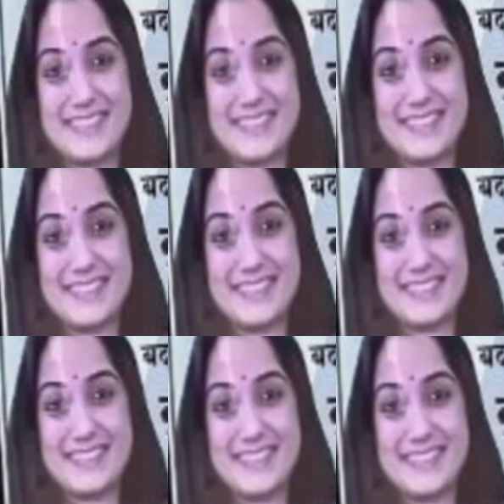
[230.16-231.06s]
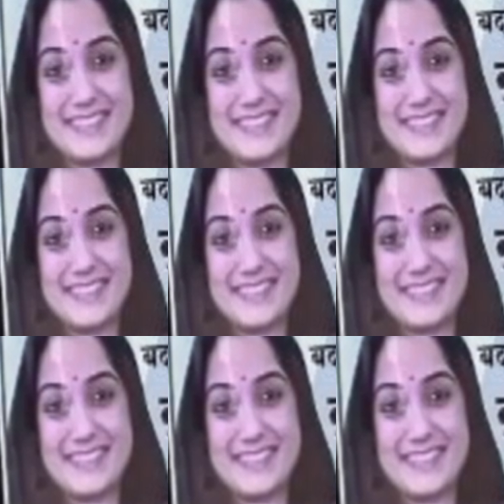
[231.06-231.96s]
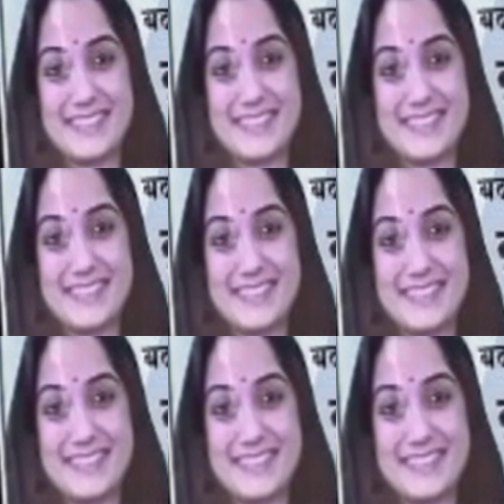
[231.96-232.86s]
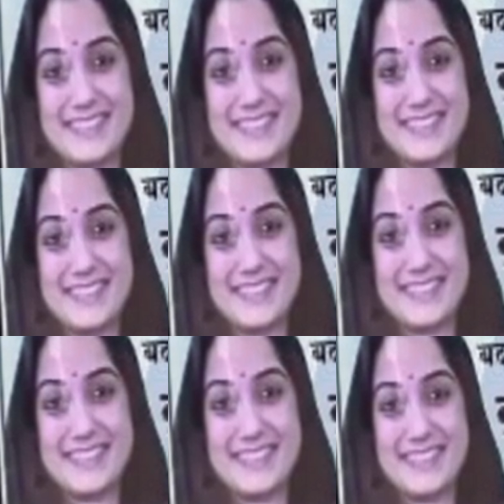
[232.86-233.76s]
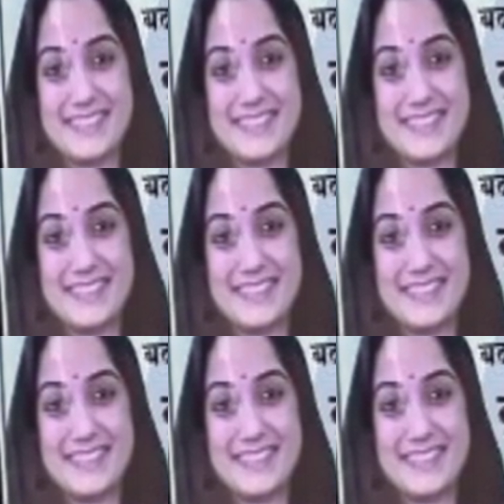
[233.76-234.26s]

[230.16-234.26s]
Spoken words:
The person shown says nothing.